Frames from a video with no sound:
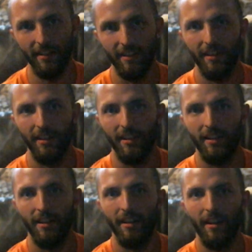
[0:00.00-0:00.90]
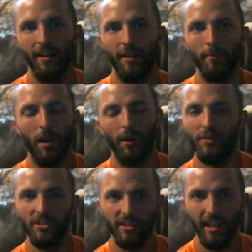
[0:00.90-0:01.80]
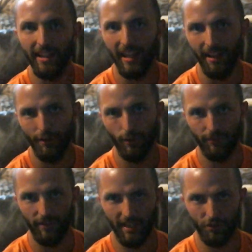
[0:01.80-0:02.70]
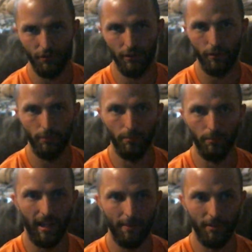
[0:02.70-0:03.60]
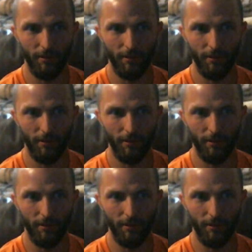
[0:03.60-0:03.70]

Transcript: Obviously I can't know if that's true, but I'm going to